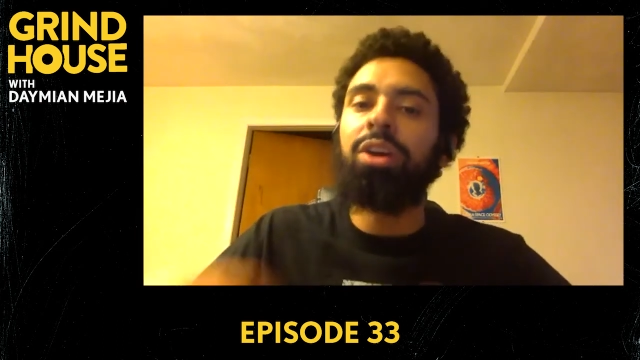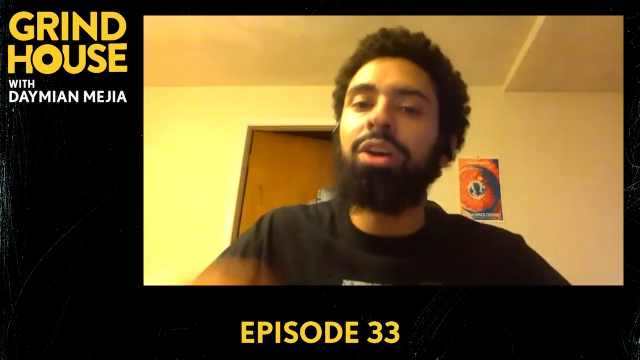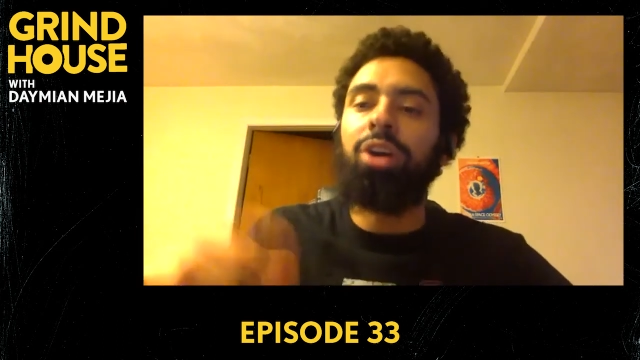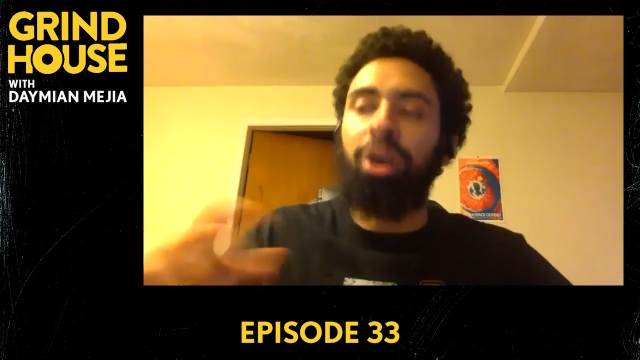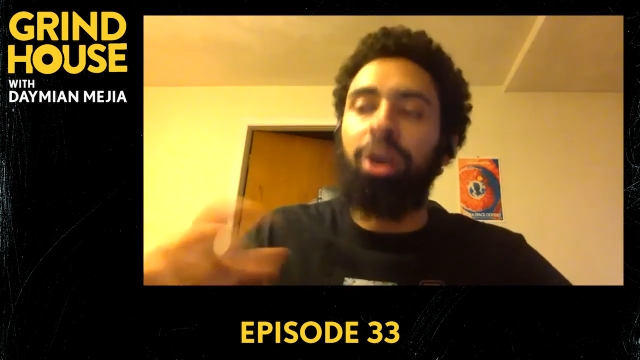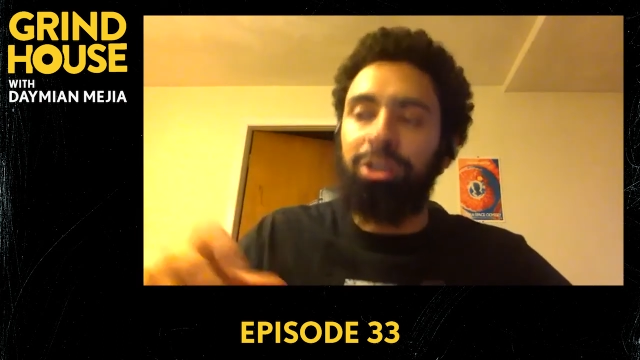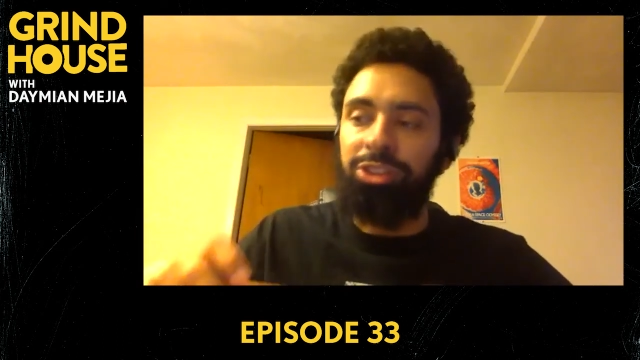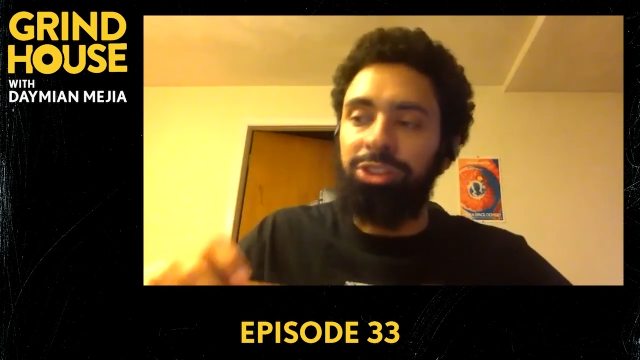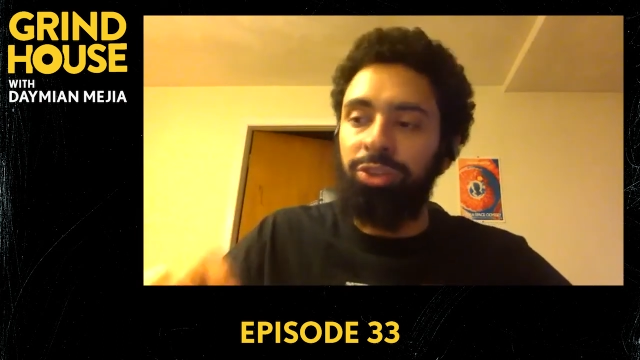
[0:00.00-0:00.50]

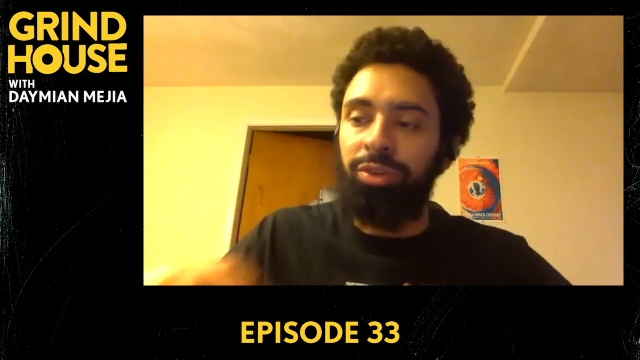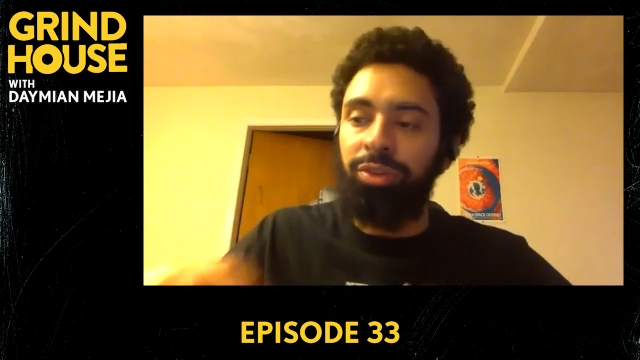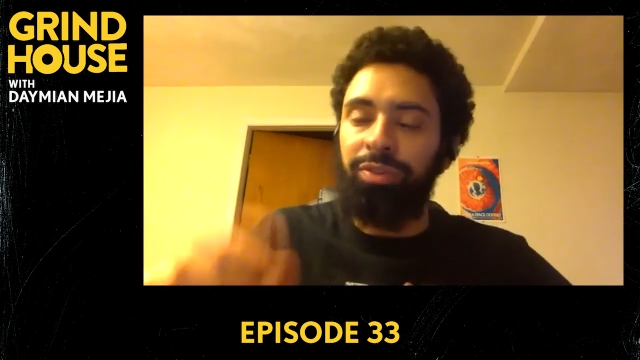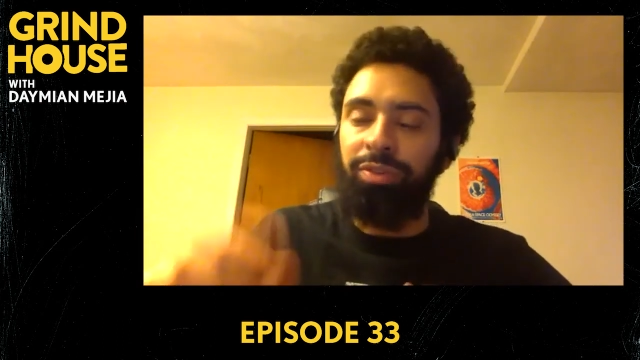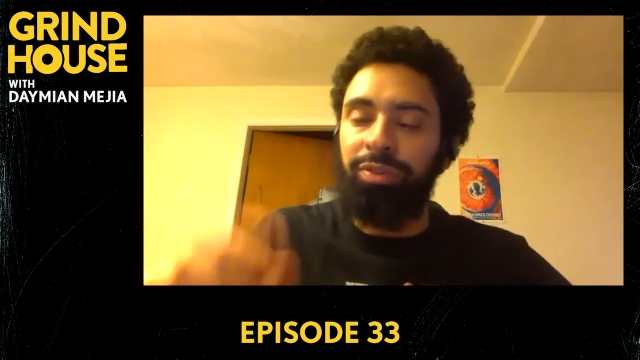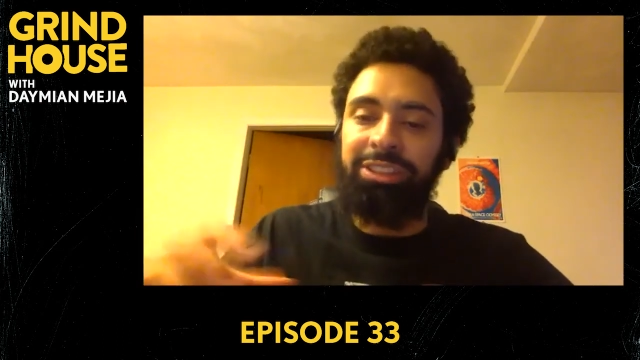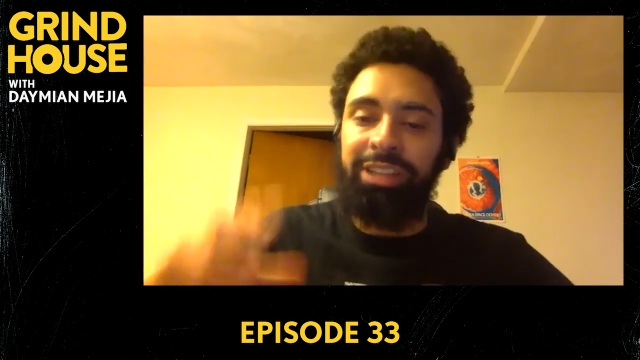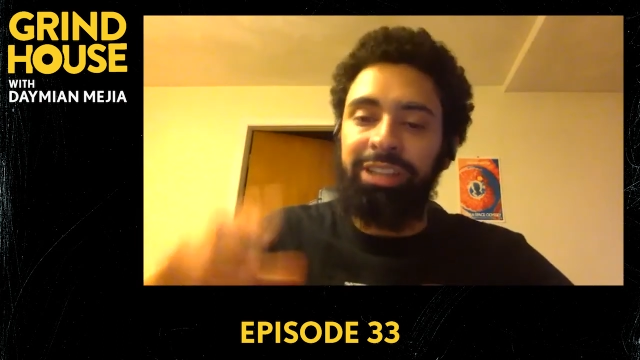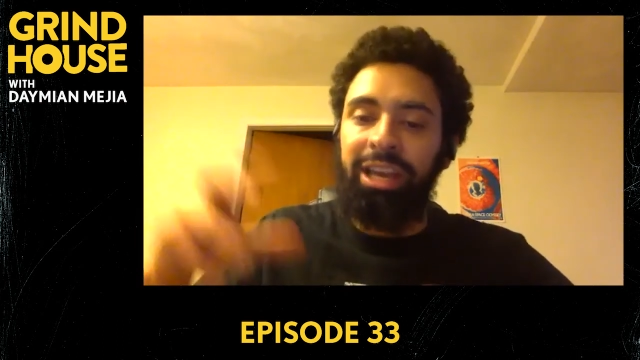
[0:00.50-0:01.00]
also
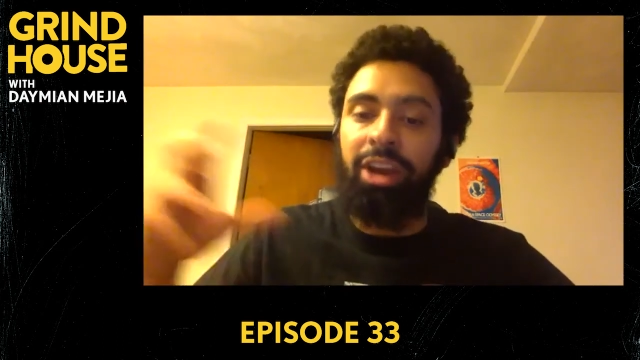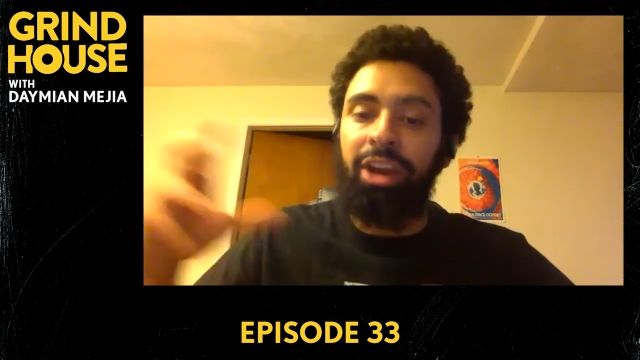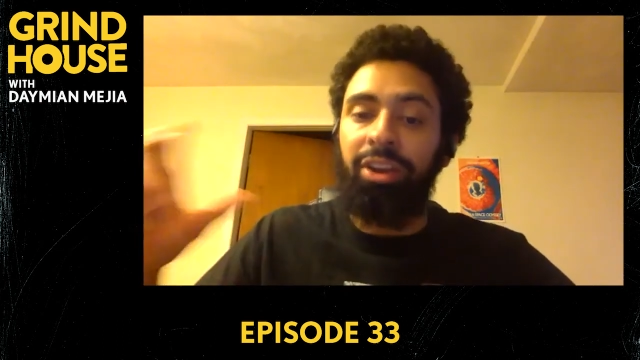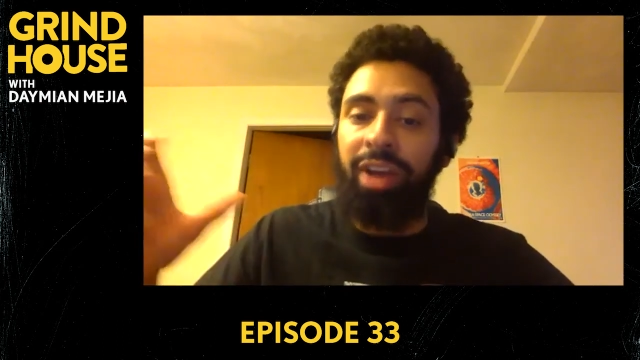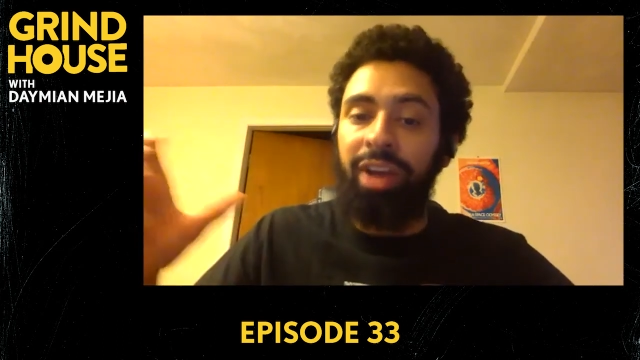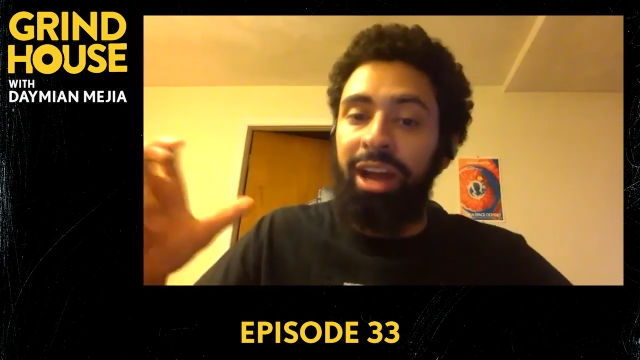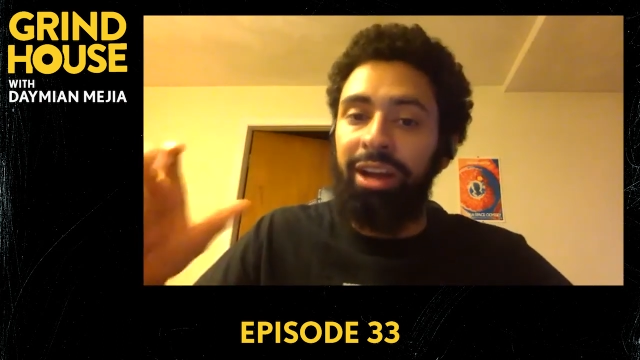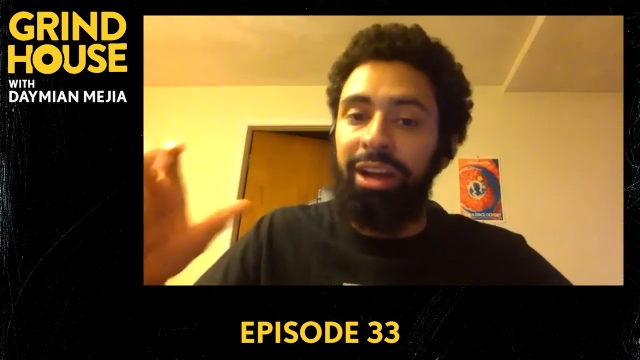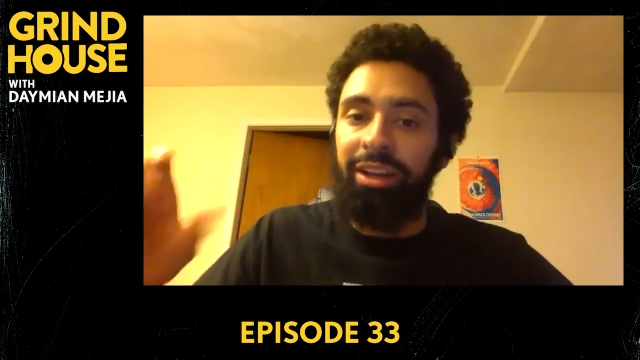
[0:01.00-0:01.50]
investigate on
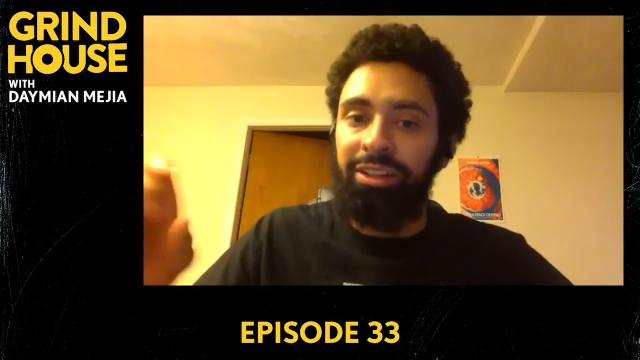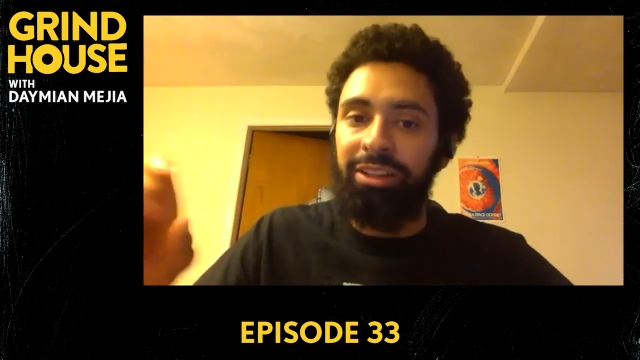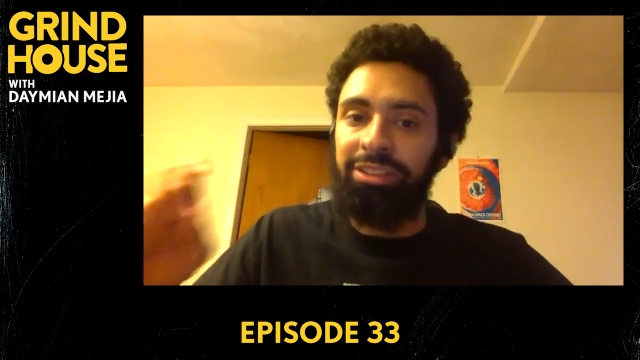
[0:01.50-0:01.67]
that end,